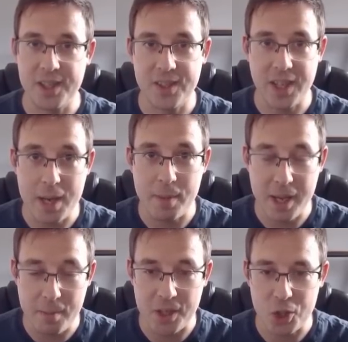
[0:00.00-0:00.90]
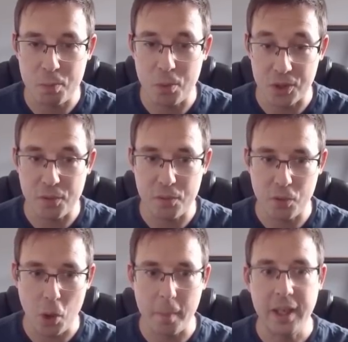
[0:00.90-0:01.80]
same image, but
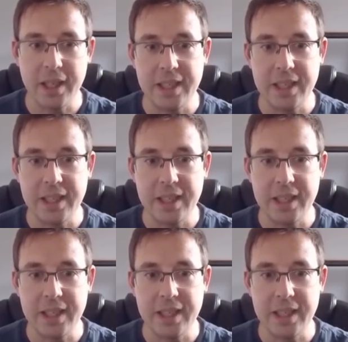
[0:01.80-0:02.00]
from